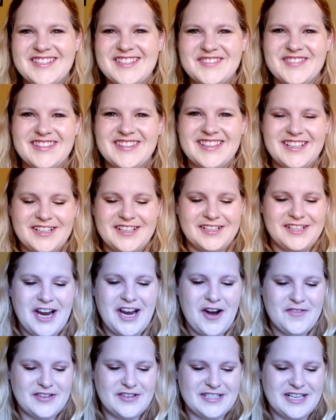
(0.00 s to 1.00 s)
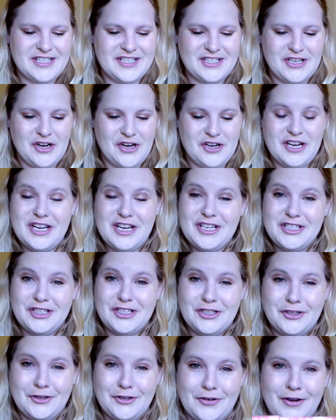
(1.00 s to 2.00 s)
with the Conversation Heart
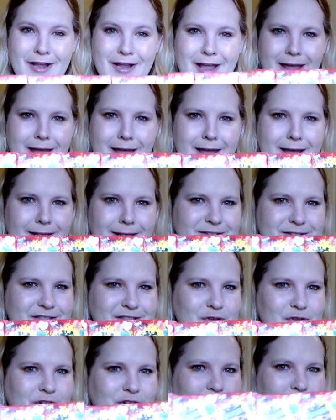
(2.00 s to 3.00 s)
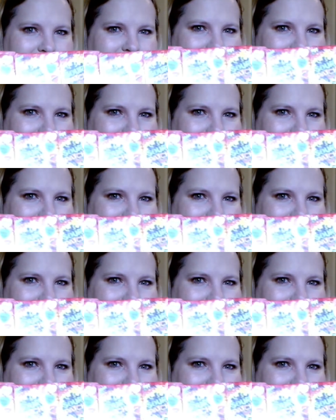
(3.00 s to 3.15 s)
issue, it leaves the door wide